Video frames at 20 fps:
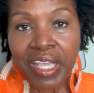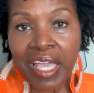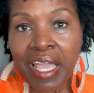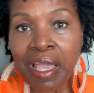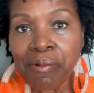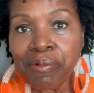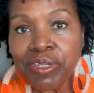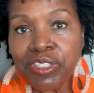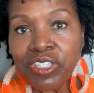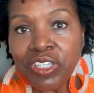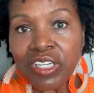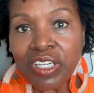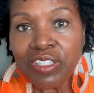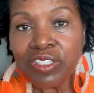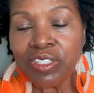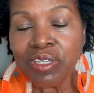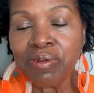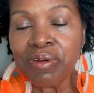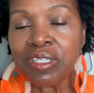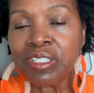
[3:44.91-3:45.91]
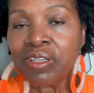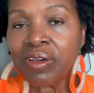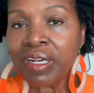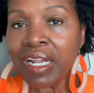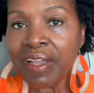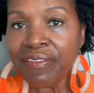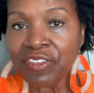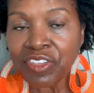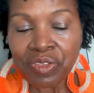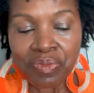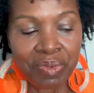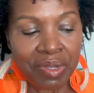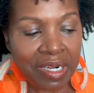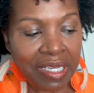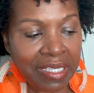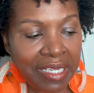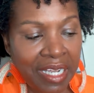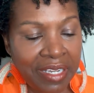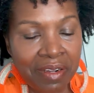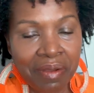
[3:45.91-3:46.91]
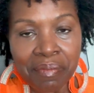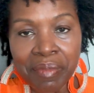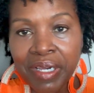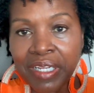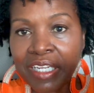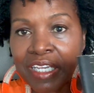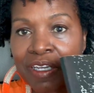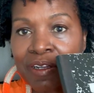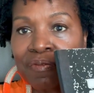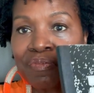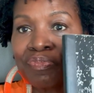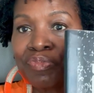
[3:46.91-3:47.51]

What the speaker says: And what you can do is, don't have to spend a lot of money.